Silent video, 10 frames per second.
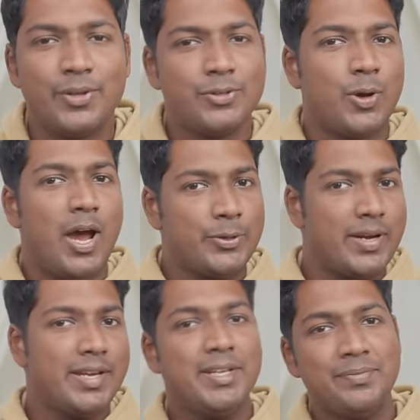So are you
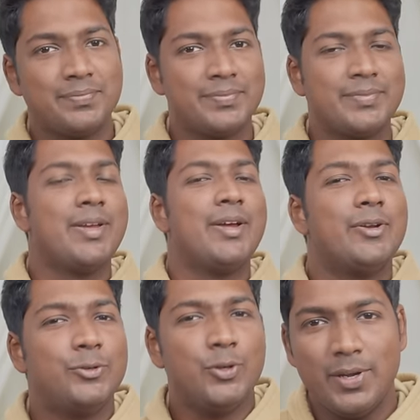ready?
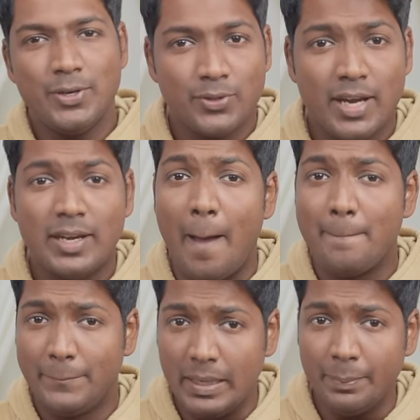Now, you may know
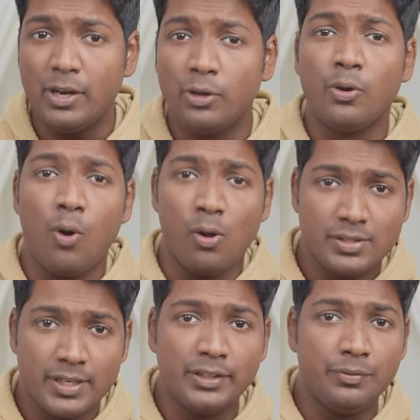that people are
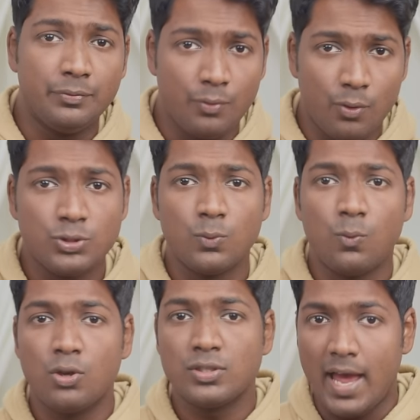constantly forced to
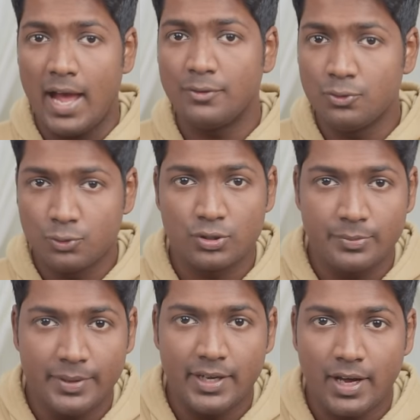watch ads on
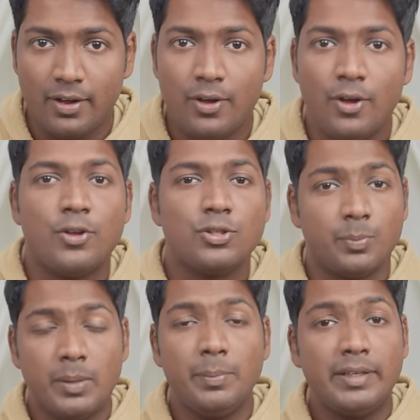social media, so
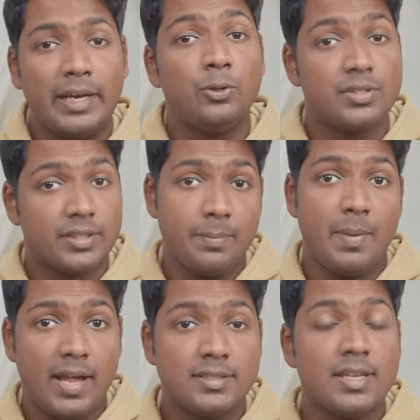people tend to skip
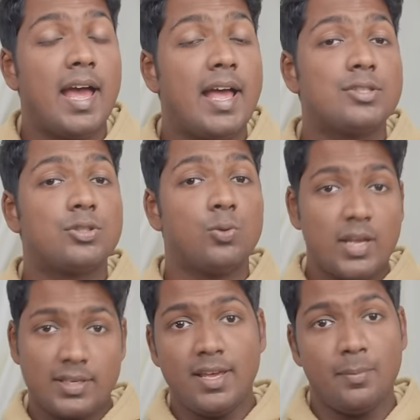ads as soon
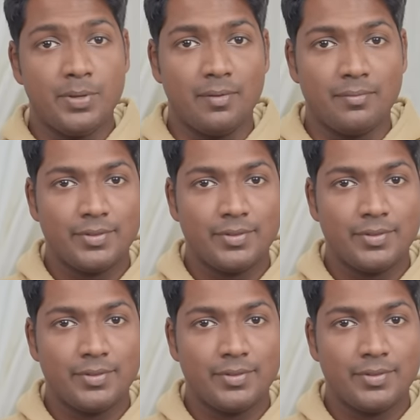as they appear.